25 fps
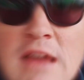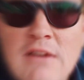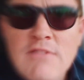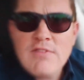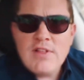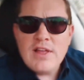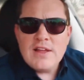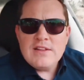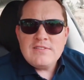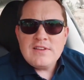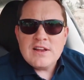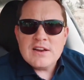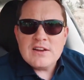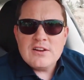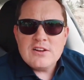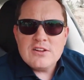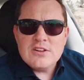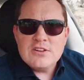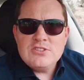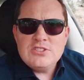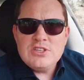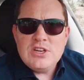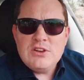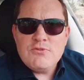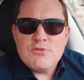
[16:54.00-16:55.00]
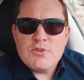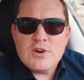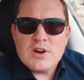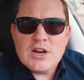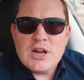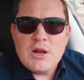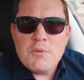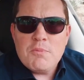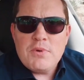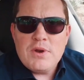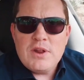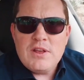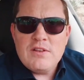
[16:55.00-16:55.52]
I have led
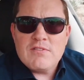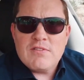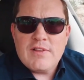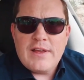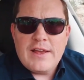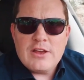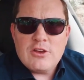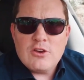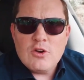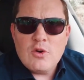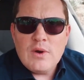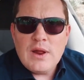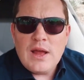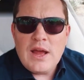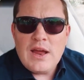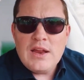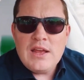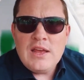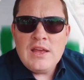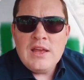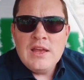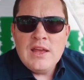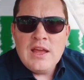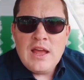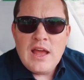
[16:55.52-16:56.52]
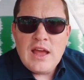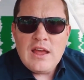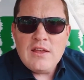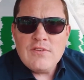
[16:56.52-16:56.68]
technology for companies like GoDaddy,